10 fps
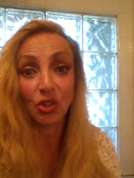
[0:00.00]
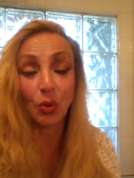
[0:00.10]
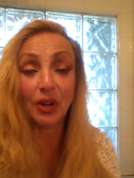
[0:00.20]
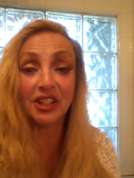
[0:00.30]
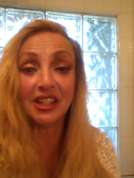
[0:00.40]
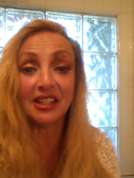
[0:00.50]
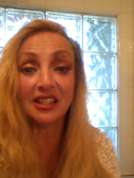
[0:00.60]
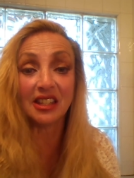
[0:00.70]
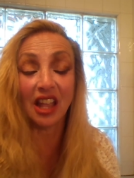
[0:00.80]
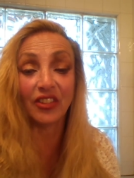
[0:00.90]

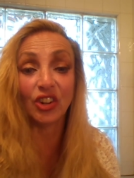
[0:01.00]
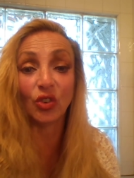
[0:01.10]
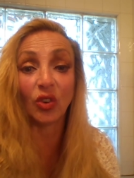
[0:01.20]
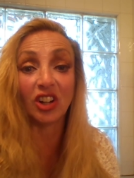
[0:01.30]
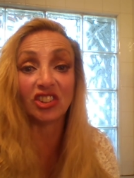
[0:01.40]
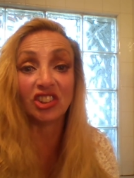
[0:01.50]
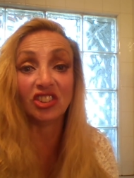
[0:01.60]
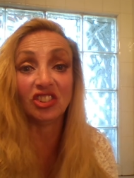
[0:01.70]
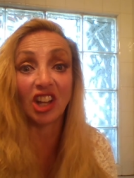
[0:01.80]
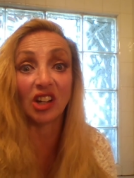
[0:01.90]
twenty-seven
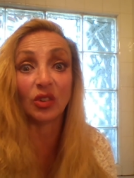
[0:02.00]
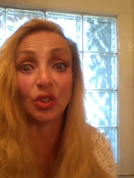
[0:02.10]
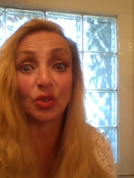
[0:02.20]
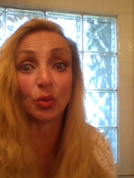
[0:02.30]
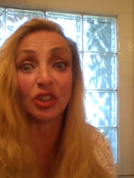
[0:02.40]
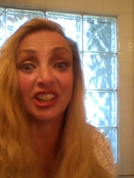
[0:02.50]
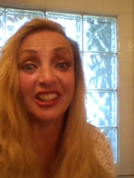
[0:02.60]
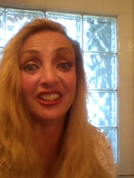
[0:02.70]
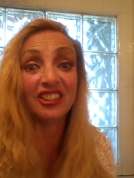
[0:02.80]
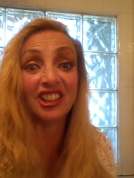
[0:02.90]
Russian generals were
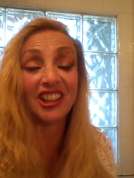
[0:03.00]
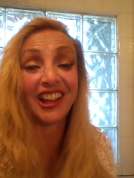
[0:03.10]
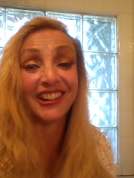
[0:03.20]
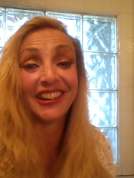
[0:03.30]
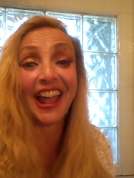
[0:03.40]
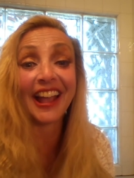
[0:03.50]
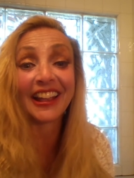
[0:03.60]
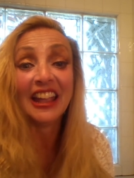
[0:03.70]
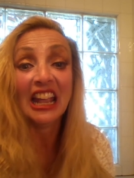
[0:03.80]
killed in that attack,